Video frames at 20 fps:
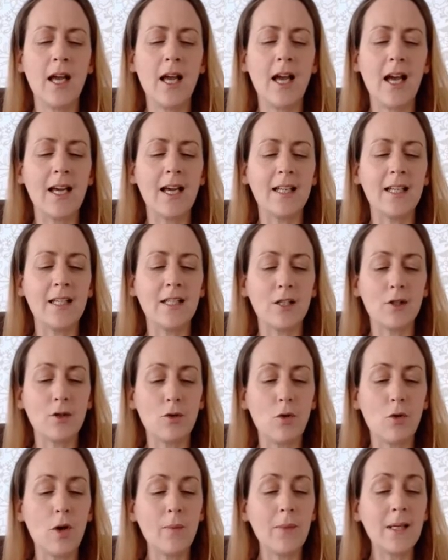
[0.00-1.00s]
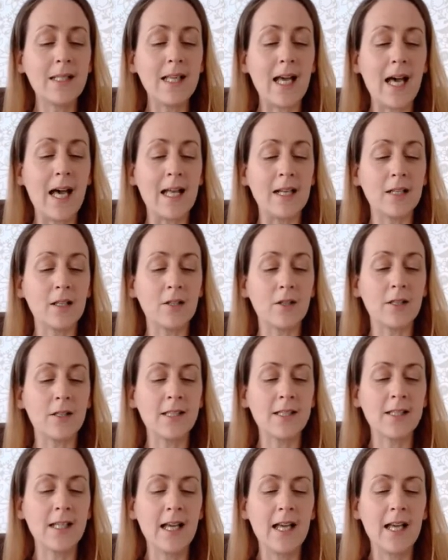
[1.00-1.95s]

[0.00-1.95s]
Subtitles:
and his enormous antlers